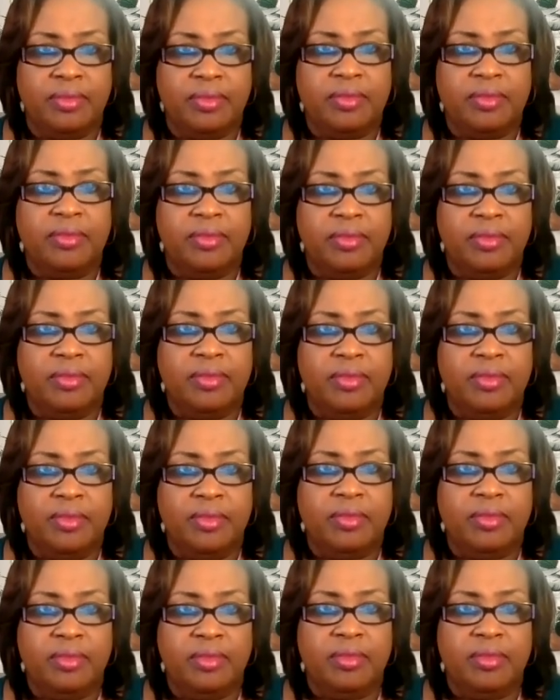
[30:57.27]

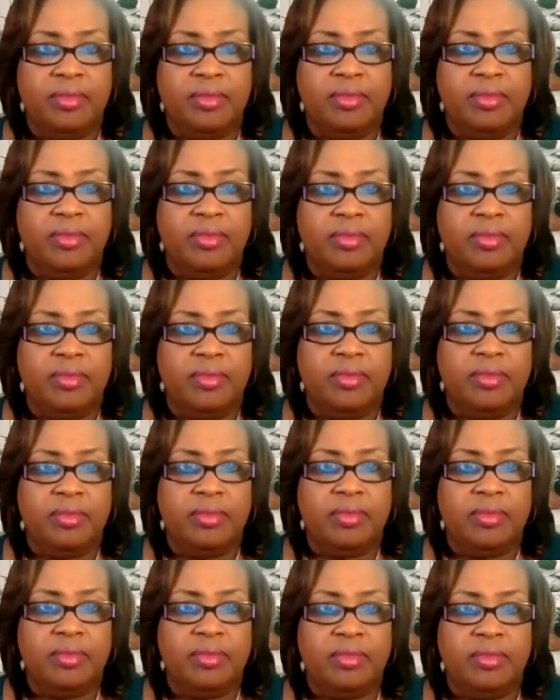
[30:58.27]

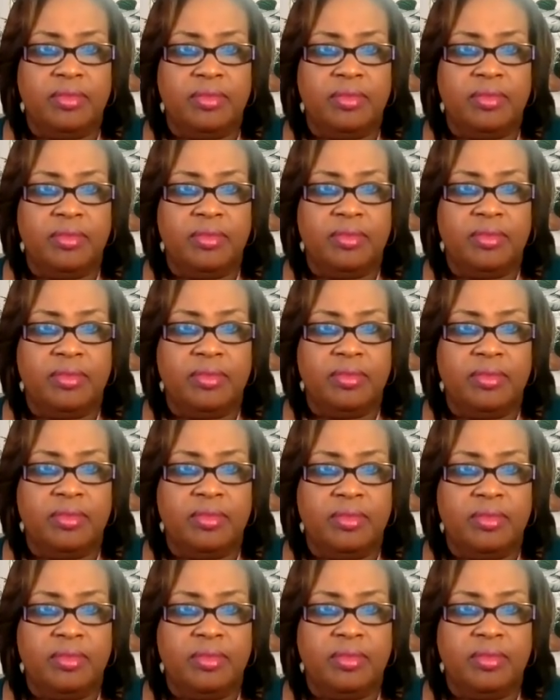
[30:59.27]

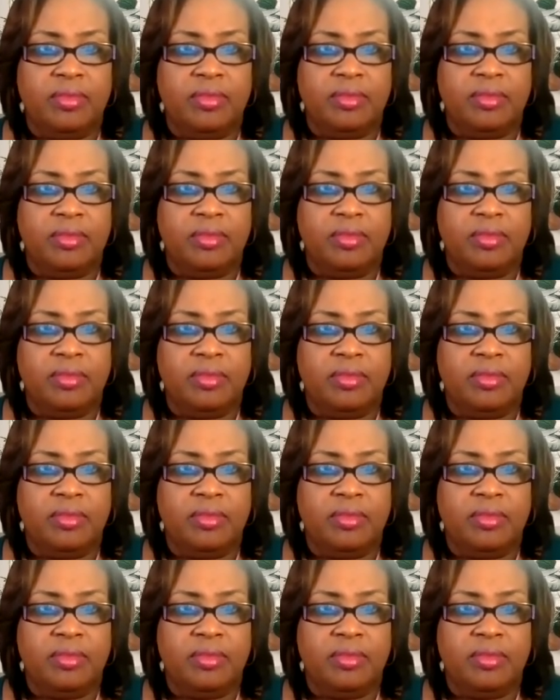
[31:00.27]
The person shown says nothing.